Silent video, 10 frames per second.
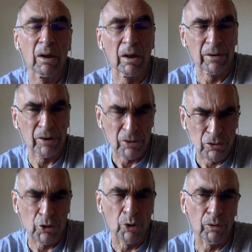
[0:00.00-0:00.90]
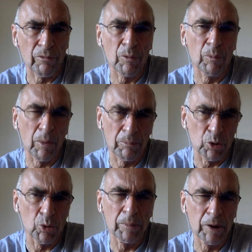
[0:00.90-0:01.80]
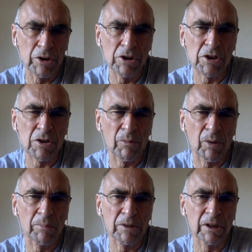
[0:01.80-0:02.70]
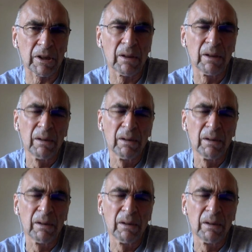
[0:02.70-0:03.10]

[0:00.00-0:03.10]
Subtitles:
either control of the property or purchase the property.